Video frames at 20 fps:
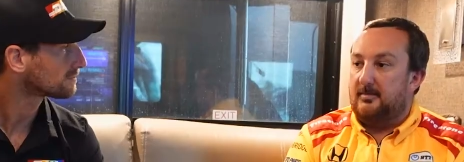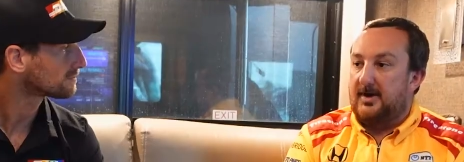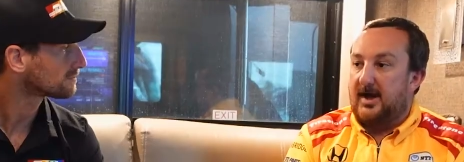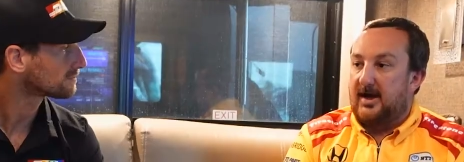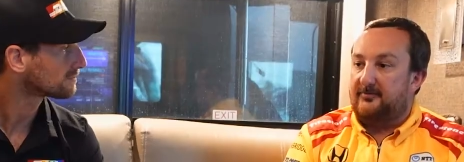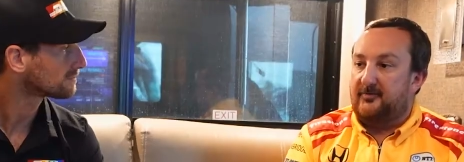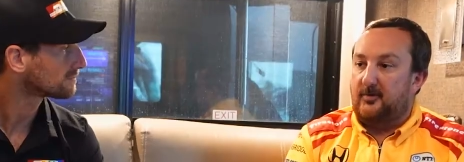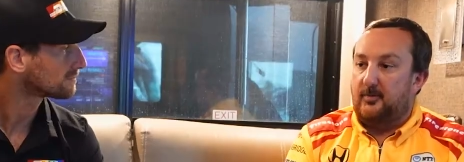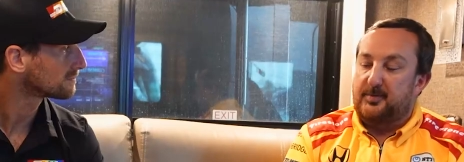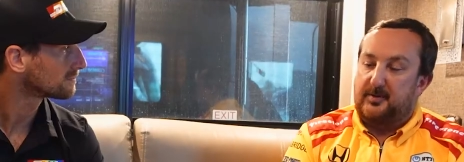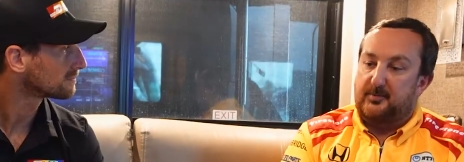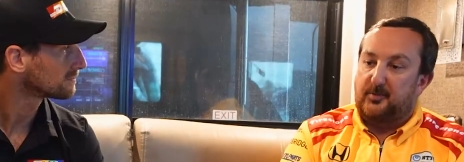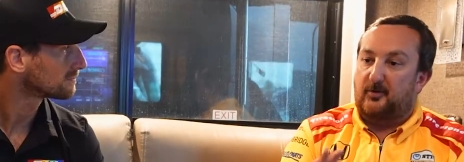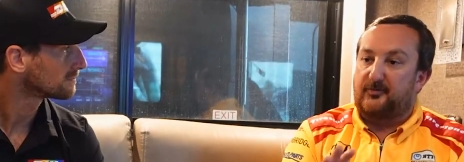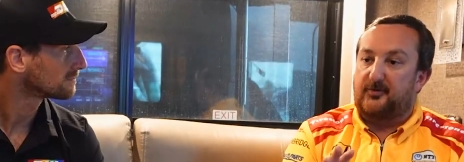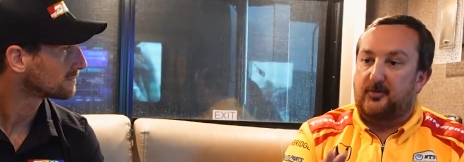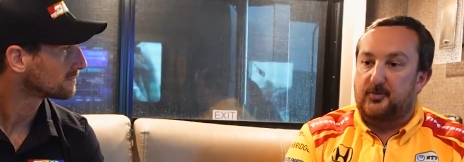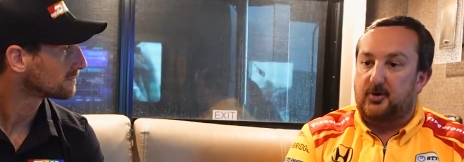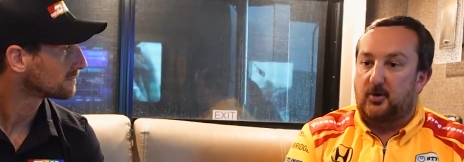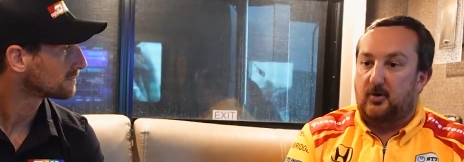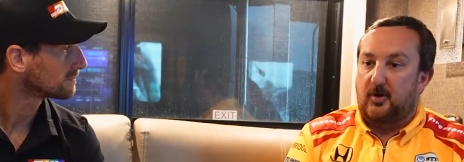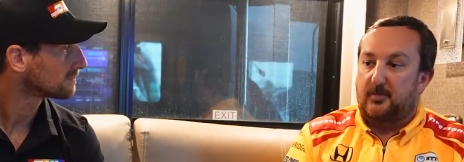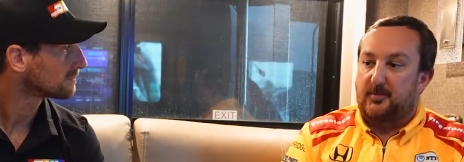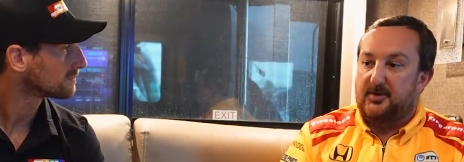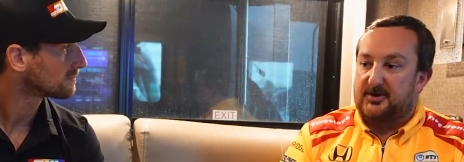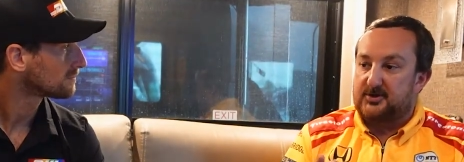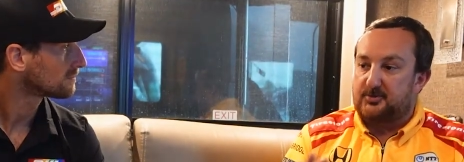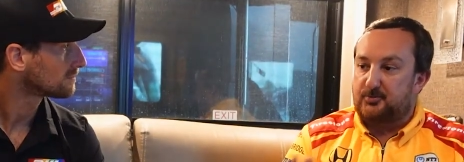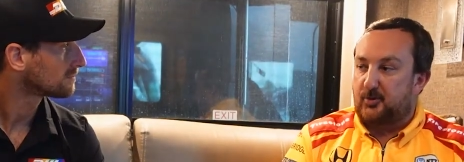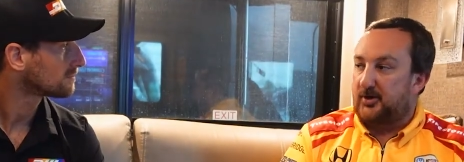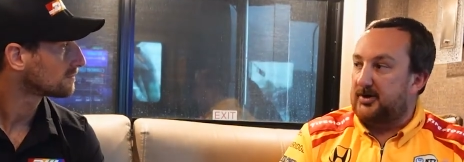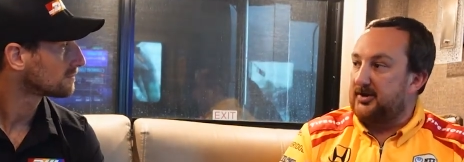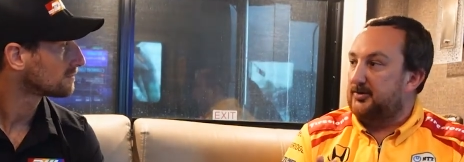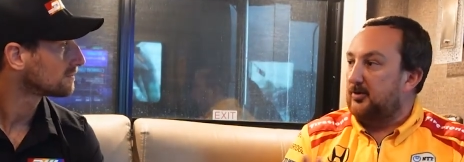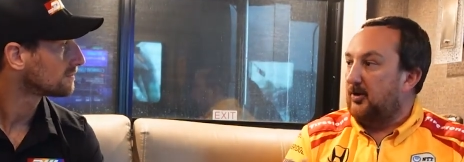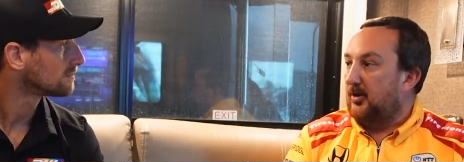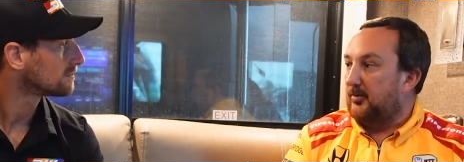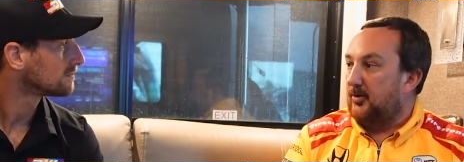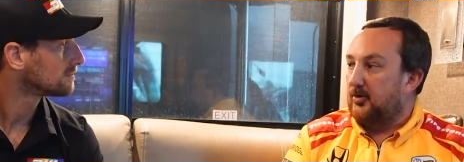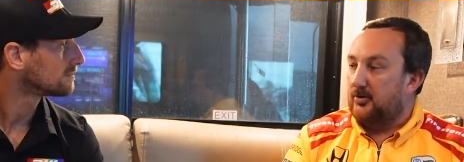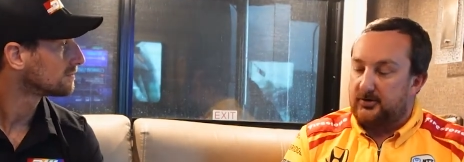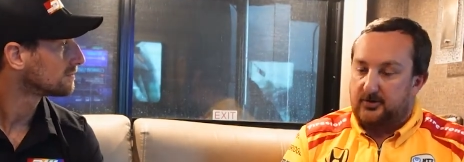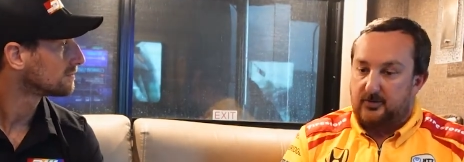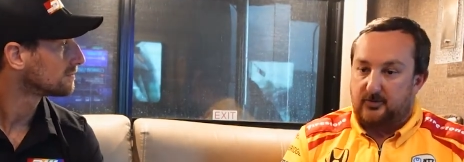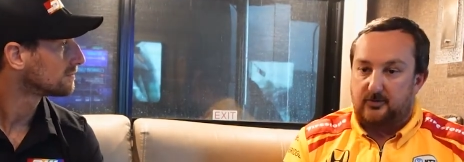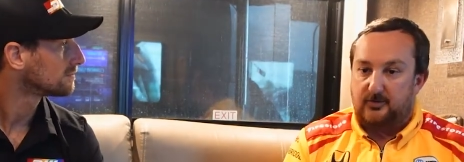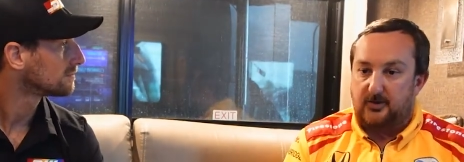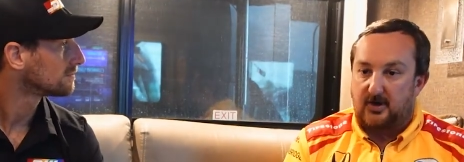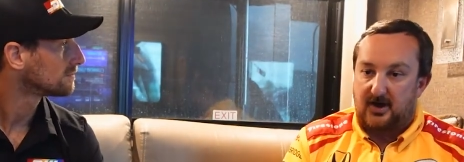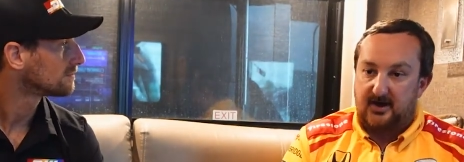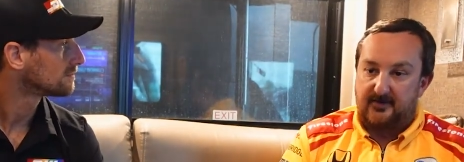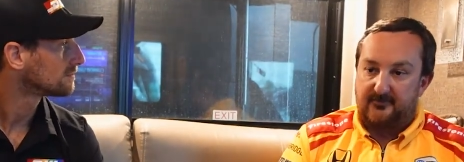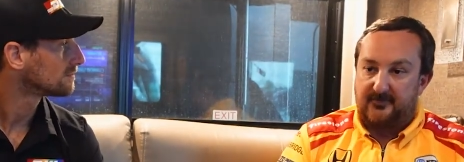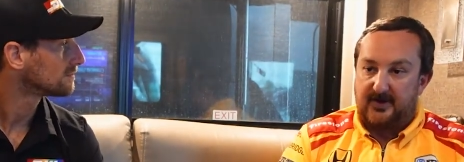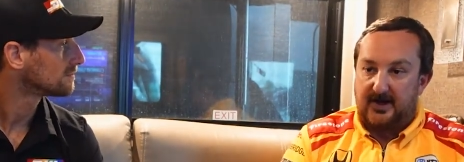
Speaker 1: like from people from Europe, it's pretty normal, you know, you have